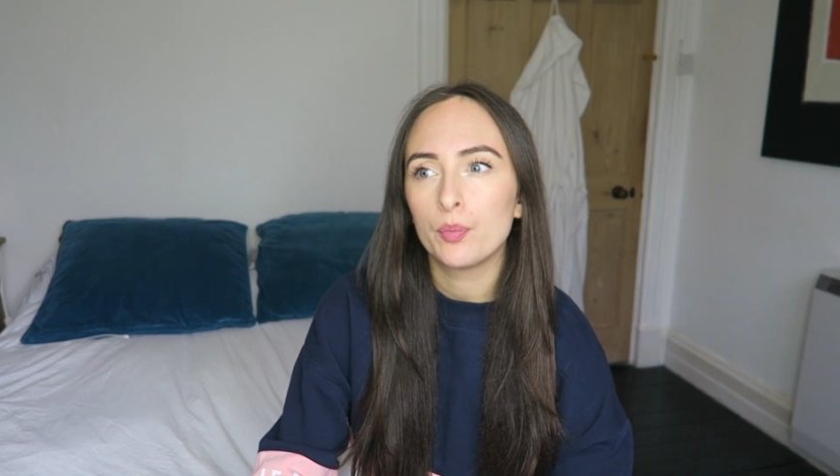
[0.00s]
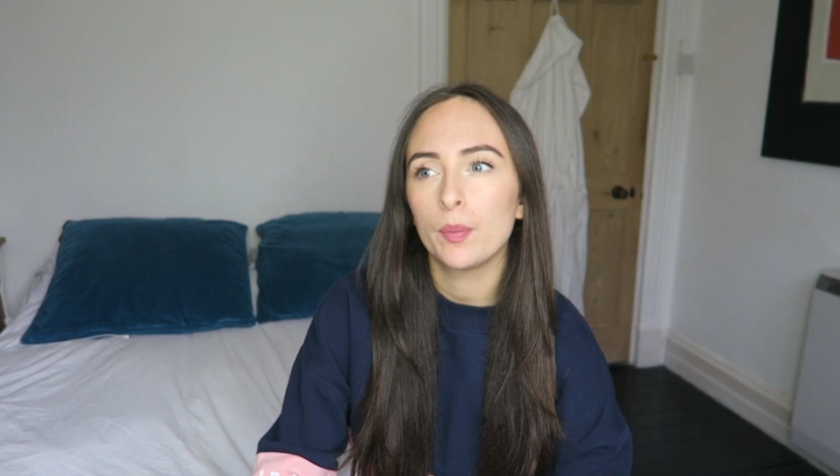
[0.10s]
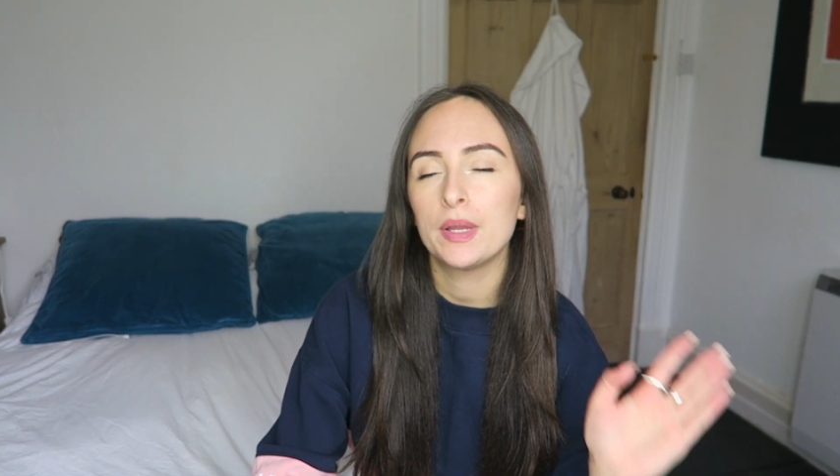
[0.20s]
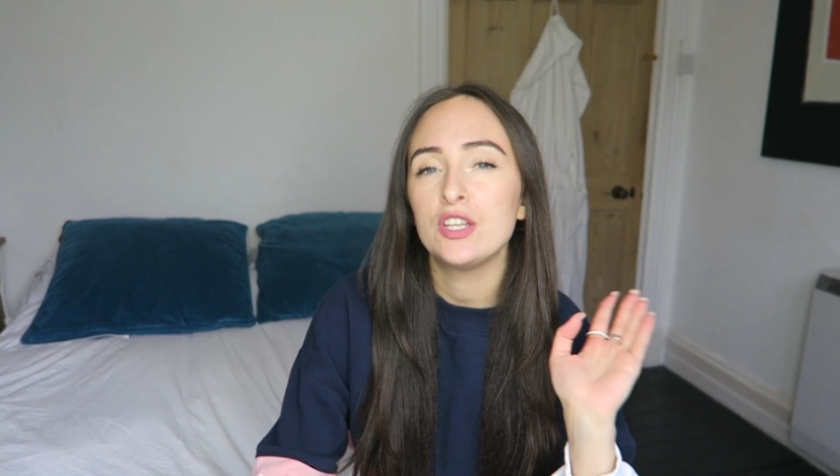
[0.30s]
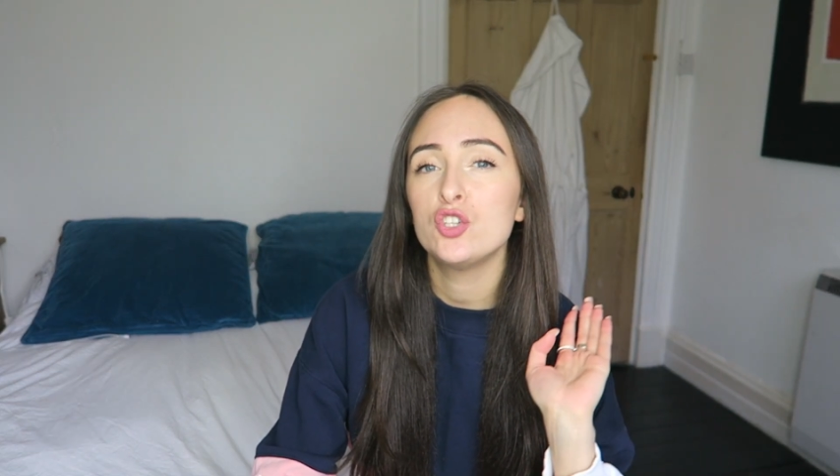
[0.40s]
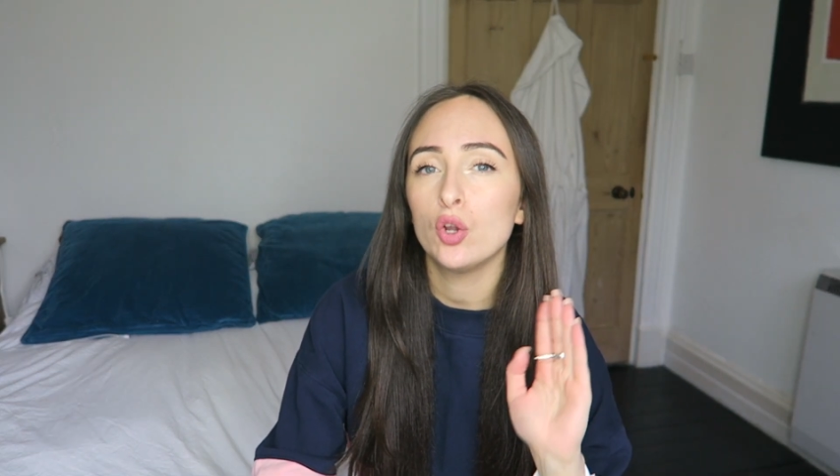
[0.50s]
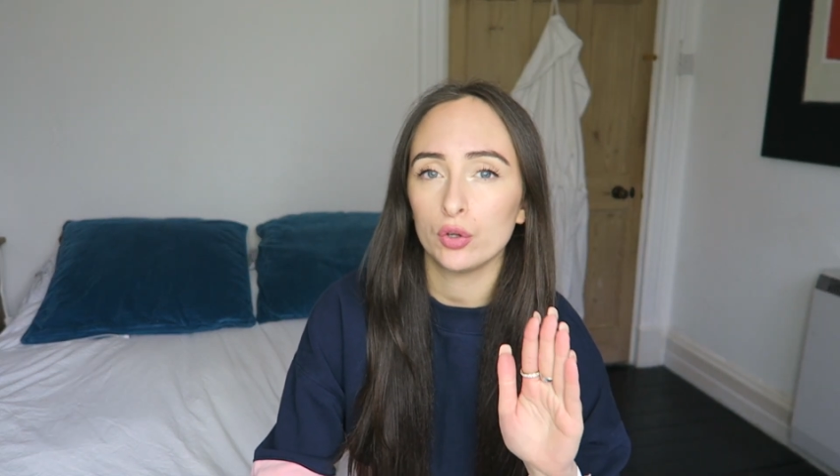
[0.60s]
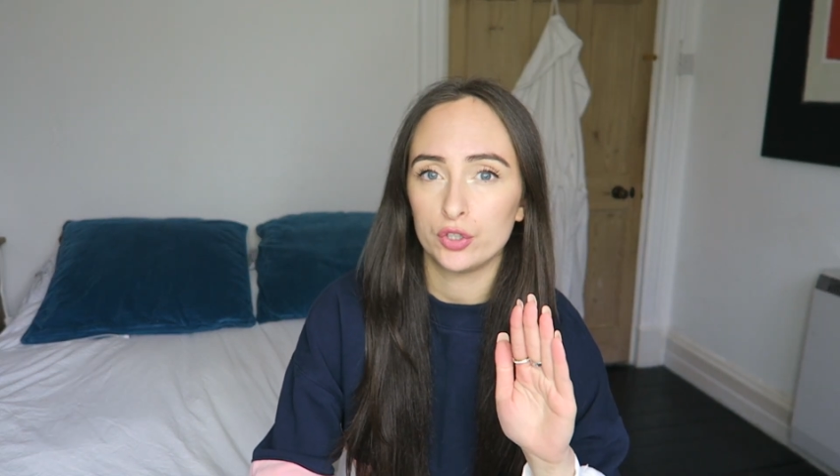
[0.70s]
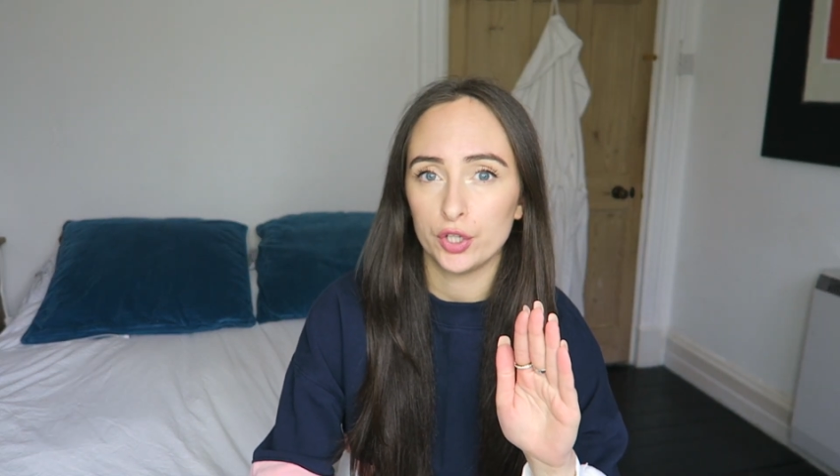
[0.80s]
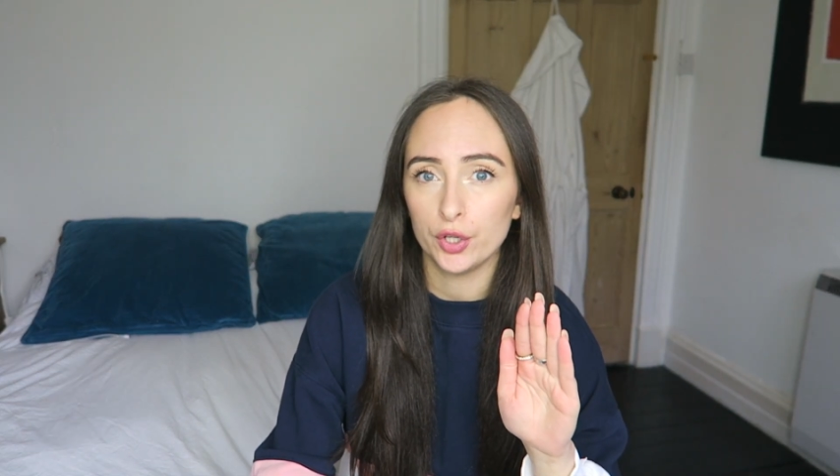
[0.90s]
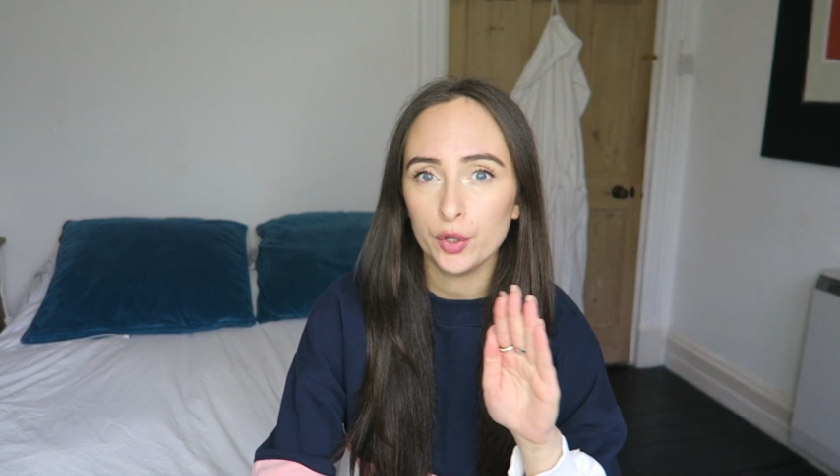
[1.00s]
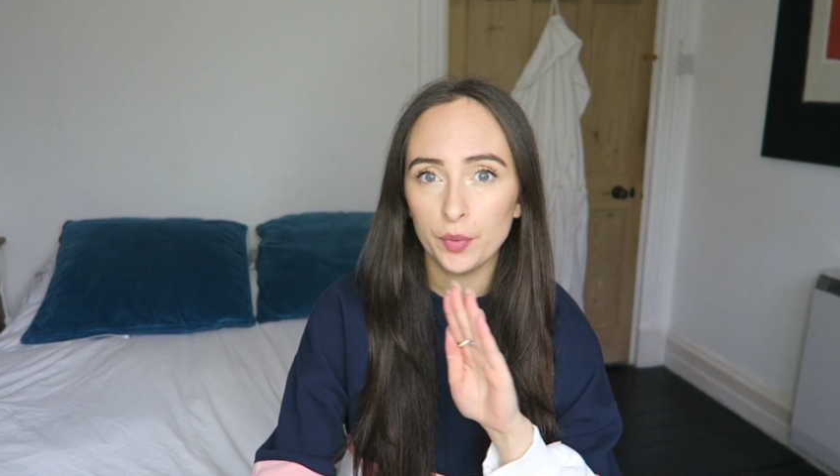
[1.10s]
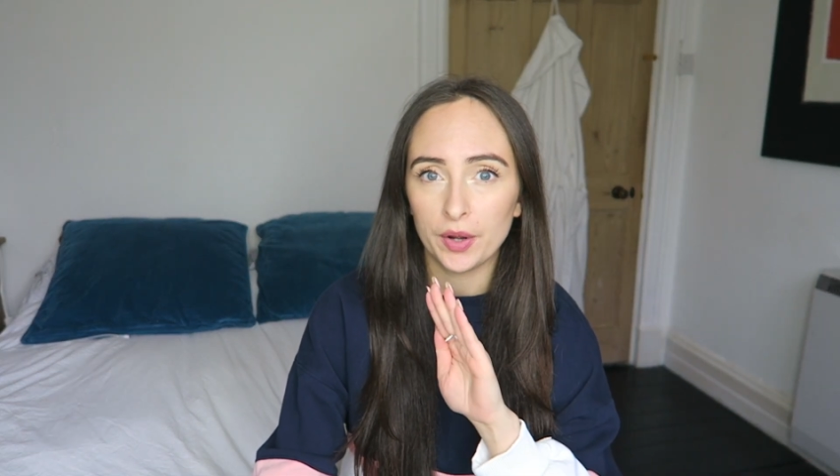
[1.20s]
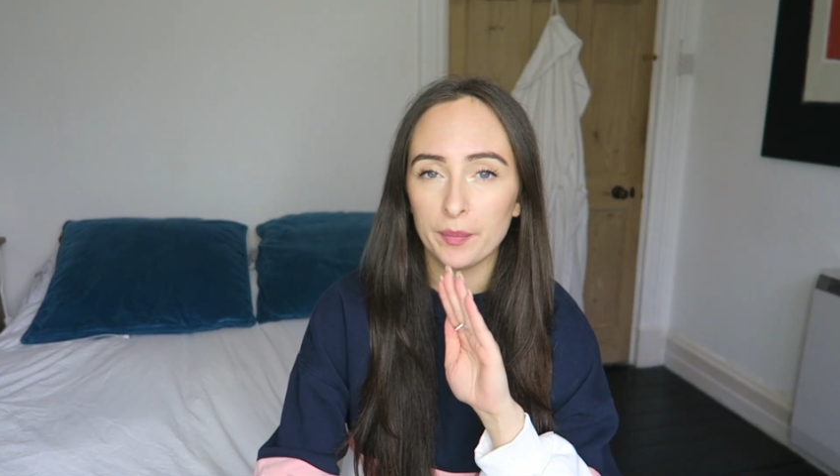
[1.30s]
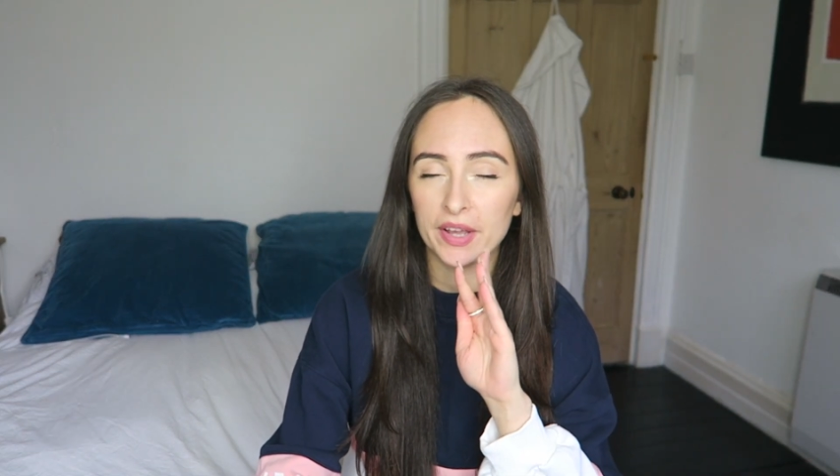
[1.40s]
probably not do
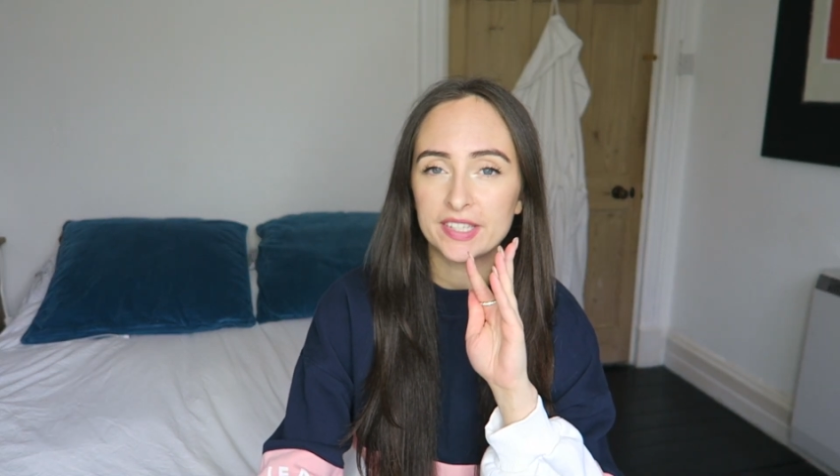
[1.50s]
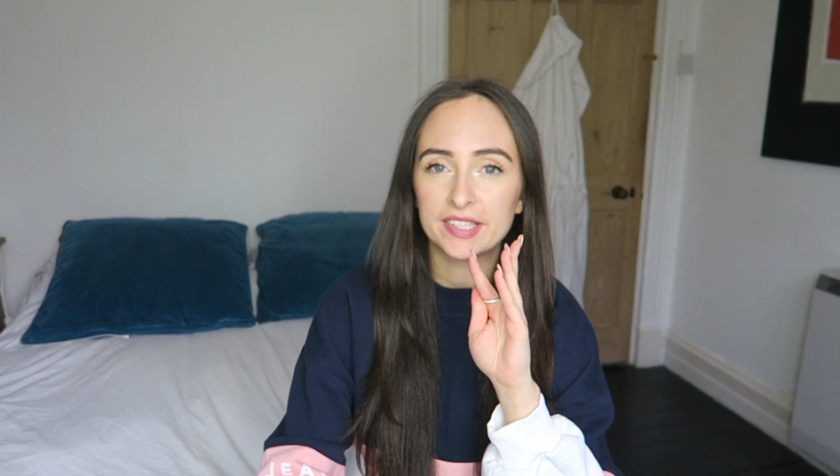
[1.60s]
when my